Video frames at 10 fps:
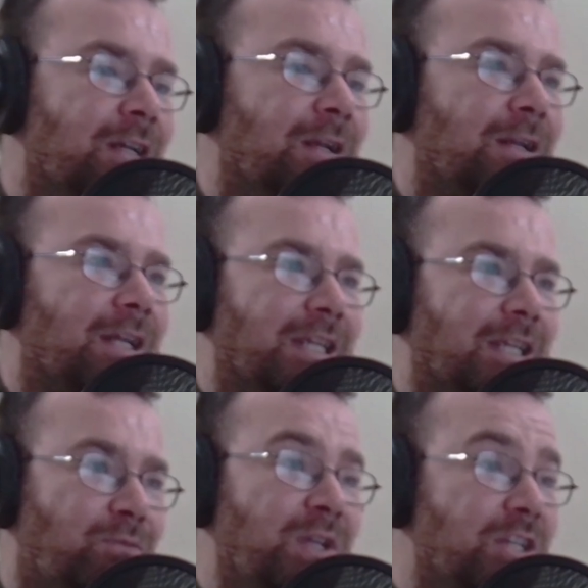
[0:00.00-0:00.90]
Like,
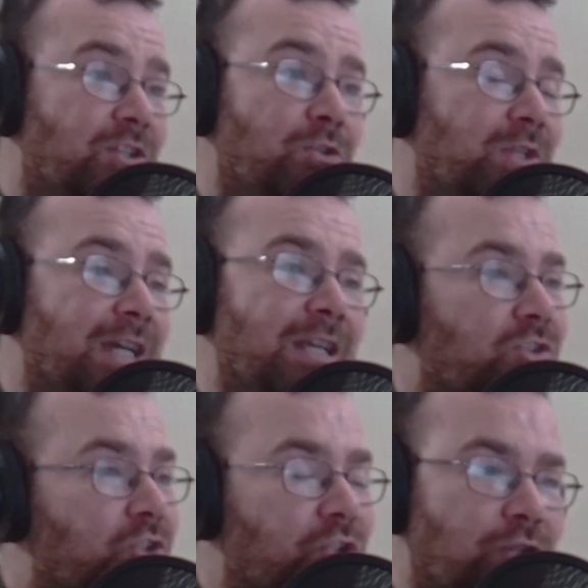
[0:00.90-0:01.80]
if he is to retire,
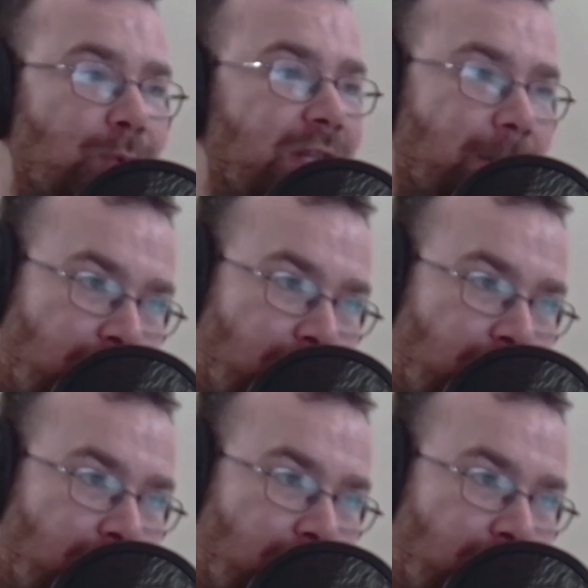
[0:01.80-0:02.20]
this is surely the